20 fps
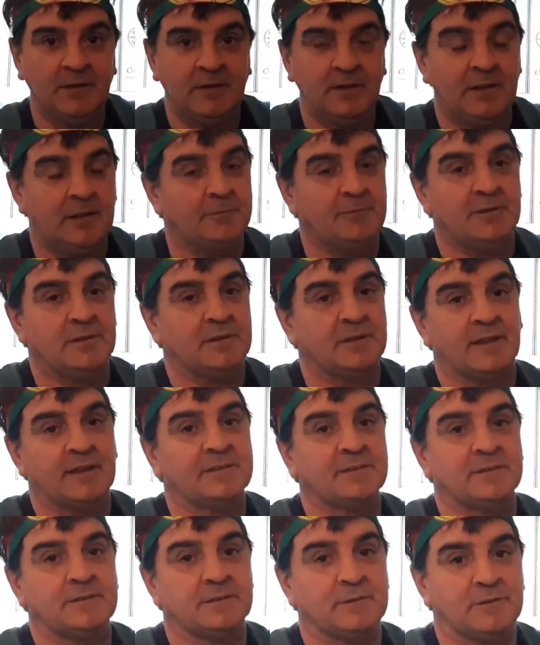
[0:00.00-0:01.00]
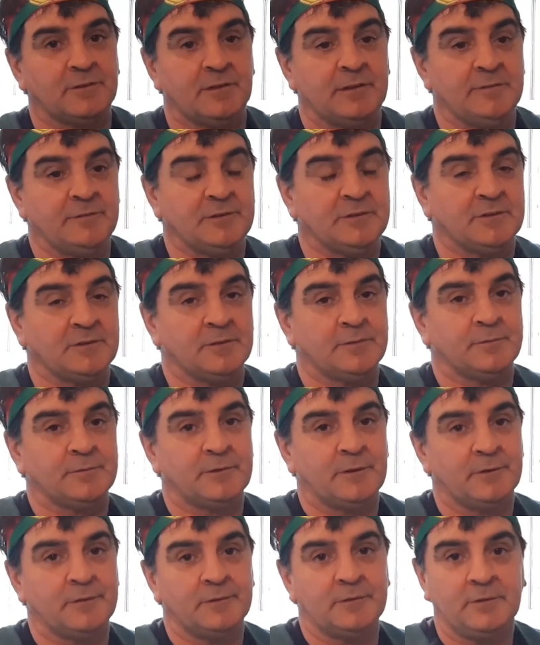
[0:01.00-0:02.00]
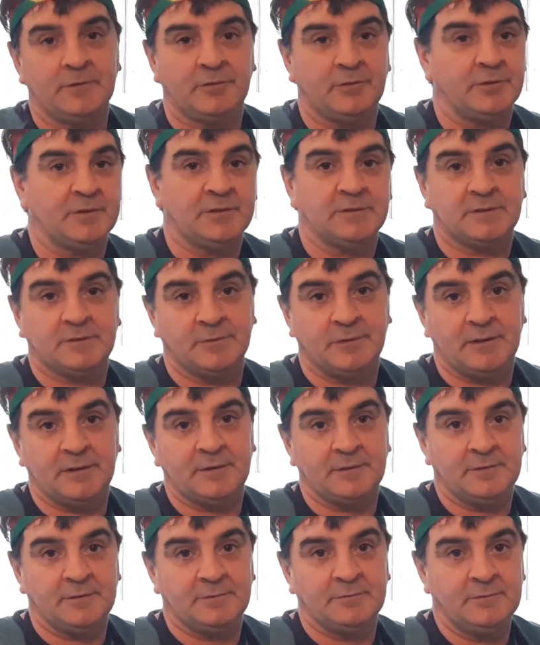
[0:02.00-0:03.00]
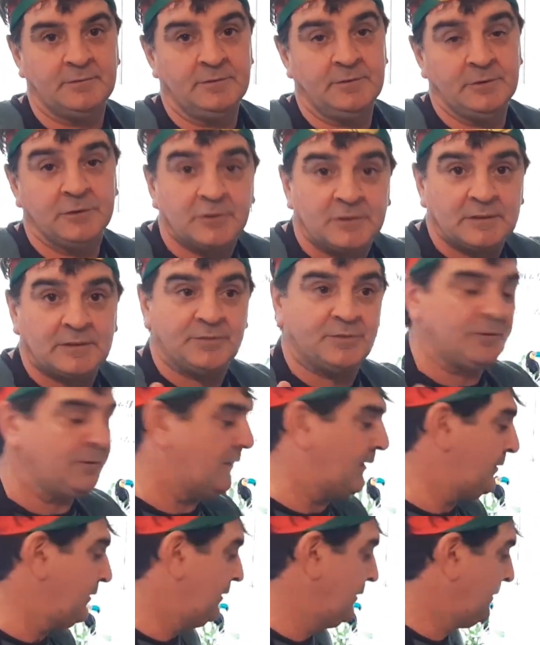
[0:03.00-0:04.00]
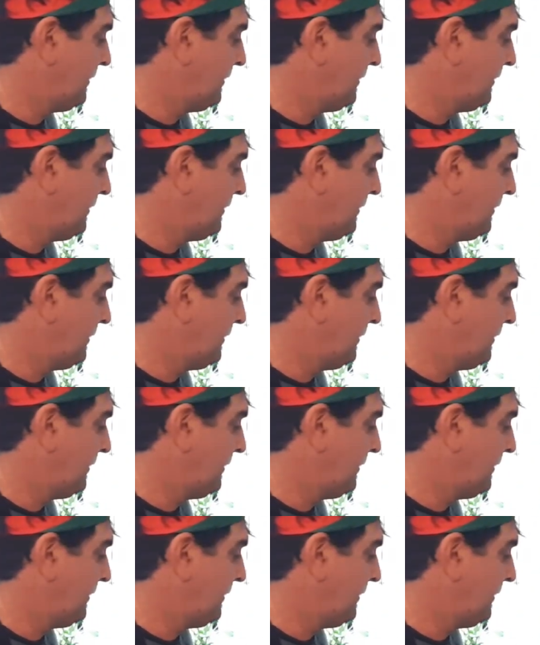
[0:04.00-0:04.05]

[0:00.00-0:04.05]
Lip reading: It'd be an excellent gravy, so don't throw this away. Use it if you want.